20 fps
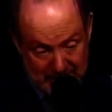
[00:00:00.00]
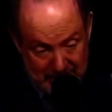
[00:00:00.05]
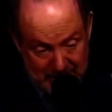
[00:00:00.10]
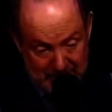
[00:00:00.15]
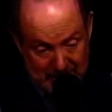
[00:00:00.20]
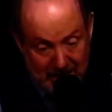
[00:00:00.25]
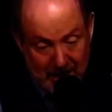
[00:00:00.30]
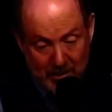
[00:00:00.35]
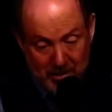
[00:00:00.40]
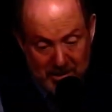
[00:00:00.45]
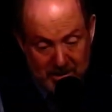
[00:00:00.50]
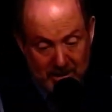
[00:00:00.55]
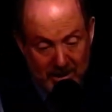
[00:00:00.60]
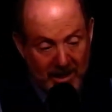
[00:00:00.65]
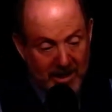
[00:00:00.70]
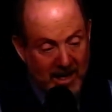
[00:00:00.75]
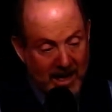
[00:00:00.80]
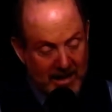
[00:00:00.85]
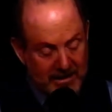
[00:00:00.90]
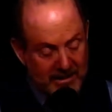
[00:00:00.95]
Yeah, I was
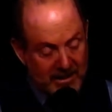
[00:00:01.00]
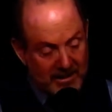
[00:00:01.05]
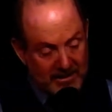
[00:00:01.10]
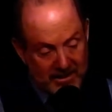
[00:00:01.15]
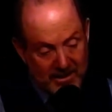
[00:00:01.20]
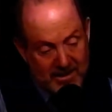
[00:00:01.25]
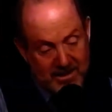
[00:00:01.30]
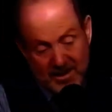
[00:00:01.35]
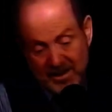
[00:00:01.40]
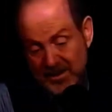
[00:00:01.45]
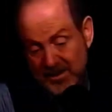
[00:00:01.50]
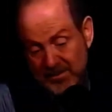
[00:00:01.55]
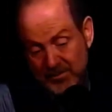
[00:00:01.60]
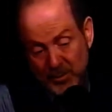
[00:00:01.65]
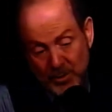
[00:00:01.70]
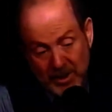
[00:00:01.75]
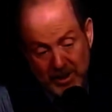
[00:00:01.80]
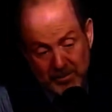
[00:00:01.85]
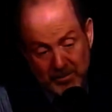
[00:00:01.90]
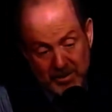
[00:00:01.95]
studying acting at the time.
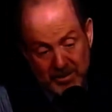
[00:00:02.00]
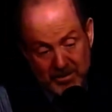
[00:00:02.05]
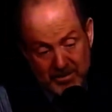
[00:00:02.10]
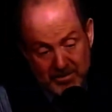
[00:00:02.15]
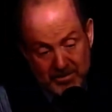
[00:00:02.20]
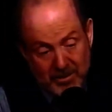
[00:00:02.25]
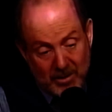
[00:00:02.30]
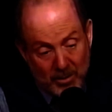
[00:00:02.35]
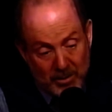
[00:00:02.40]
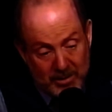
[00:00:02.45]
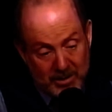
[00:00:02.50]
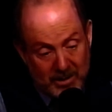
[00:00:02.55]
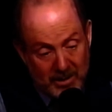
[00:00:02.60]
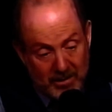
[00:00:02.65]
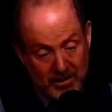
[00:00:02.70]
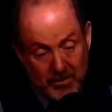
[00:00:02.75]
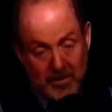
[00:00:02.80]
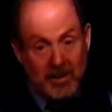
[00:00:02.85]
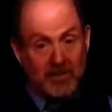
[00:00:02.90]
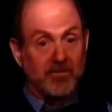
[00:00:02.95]
We had been going
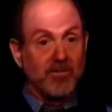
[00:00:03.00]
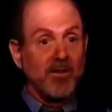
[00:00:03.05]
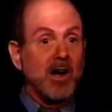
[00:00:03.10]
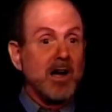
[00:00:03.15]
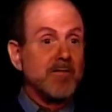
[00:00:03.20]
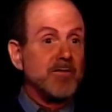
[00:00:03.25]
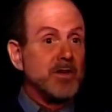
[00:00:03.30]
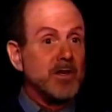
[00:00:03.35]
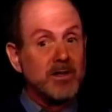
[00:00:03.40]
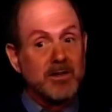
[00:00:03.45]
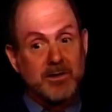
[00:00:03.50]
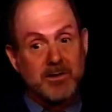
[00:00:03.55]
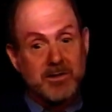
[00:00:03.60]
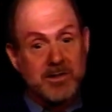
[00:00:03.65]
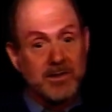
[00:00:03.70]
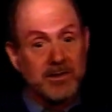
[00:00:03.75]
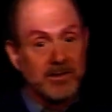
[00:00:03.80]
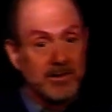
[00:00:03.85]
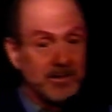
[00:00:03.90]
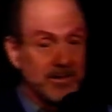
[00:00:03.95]
together about five years, and
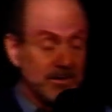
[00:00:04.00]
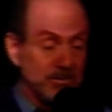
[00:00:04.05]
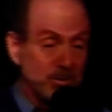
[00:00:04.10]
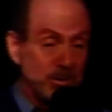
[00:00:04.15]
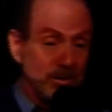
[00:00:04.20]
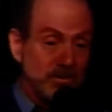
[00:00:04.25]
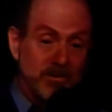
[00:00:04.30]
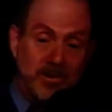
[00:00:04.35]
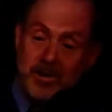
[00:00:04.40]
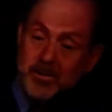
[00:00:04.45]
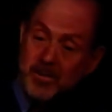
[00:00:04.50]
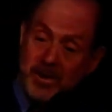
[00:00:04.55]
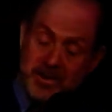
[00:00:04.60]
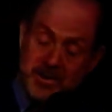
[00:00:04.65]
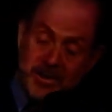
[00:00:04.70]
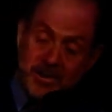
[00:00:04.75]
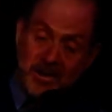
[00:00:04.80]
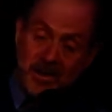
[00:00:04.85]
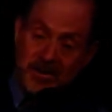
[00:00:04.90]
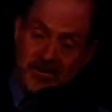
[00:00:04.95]
we were very
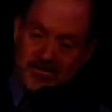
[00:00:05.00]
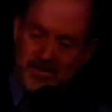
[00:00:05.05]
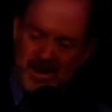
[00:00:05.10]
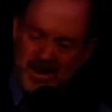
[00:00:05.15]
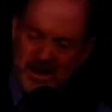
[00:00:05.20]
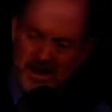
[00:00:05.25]
much in love.